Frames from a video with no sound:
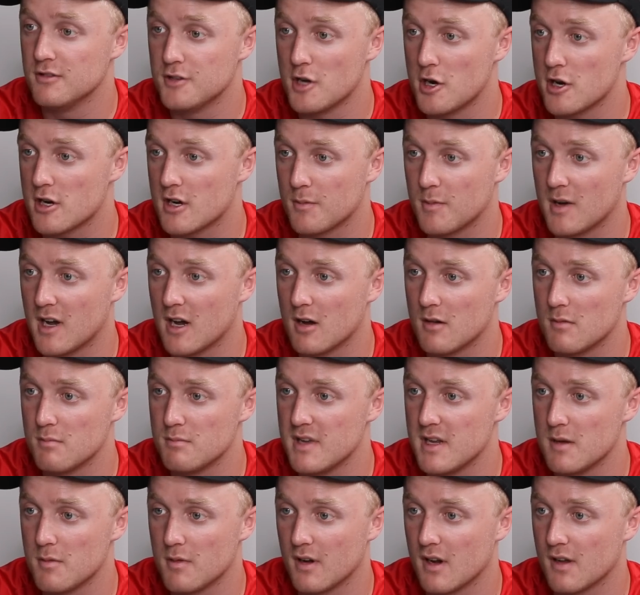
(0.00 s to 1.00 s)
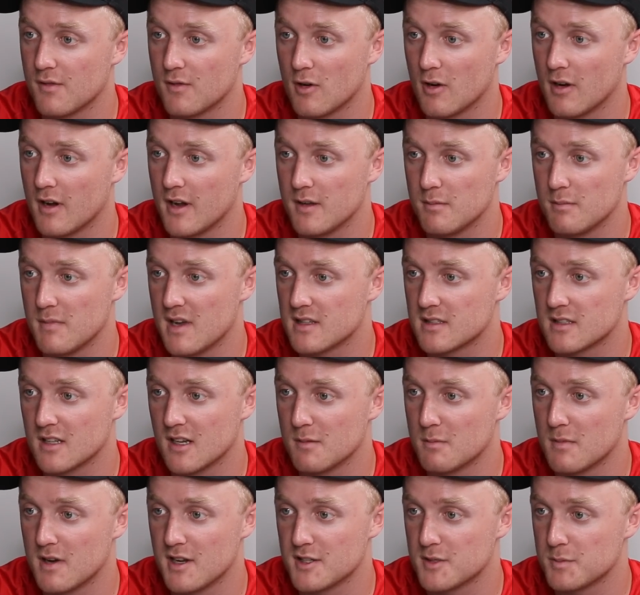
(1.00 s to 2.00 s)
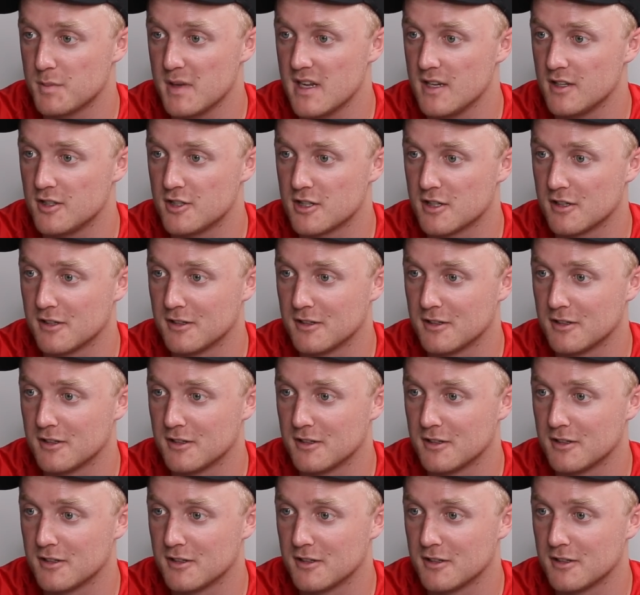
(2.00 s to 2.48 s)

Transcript: joke about me whenever I mess up my speech.